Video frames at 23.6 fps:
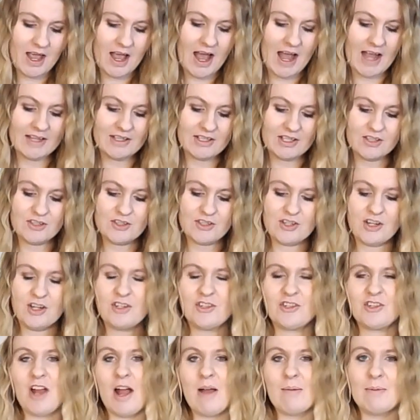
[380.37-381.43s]
I did start
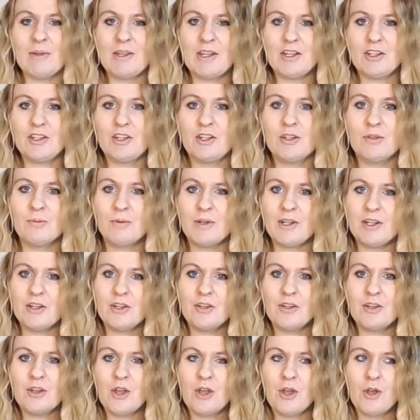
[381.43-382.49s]
shopping at
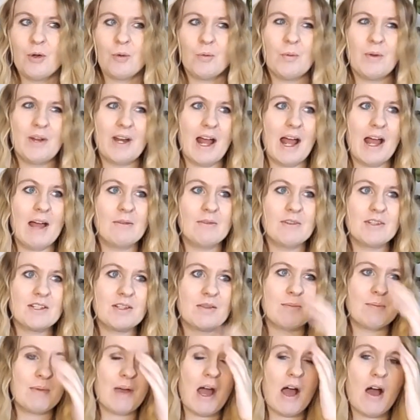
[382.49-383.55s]
Goodwill when I was
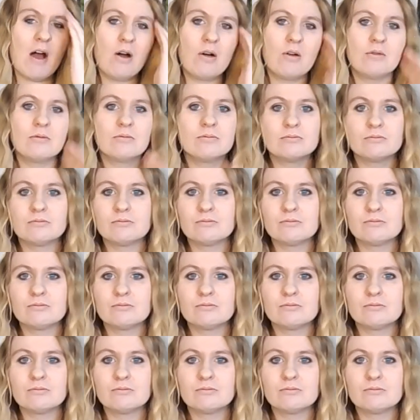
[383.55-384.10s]
about